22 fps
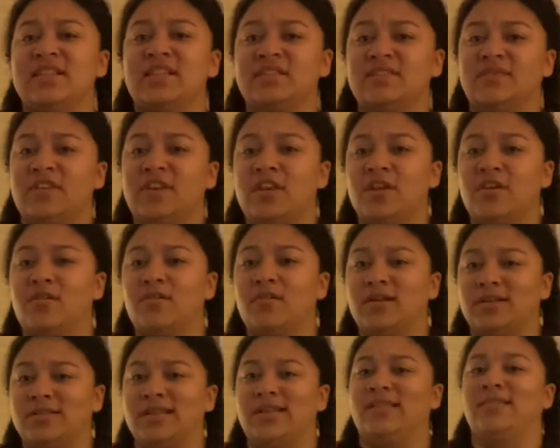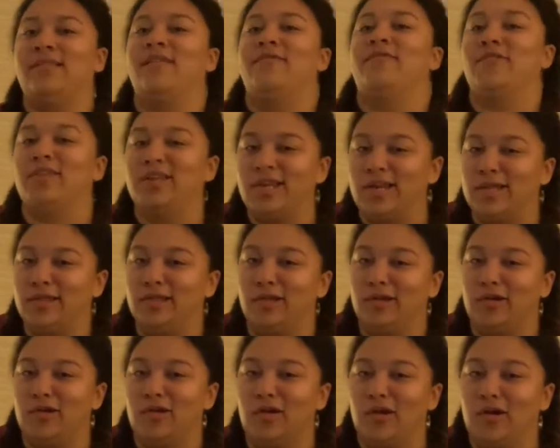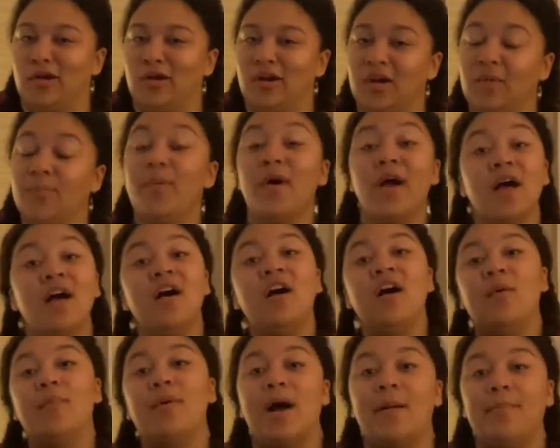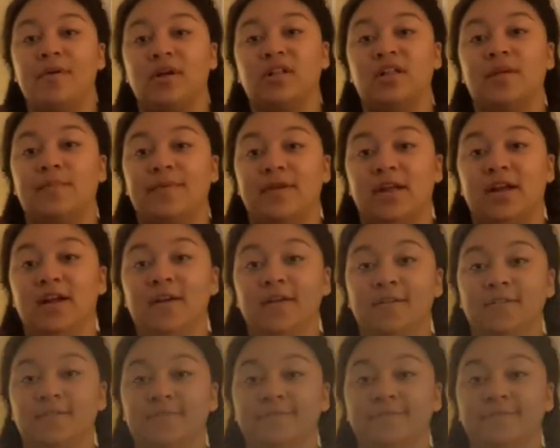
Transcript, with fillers: this video because I left it in the car, but pop a clip here.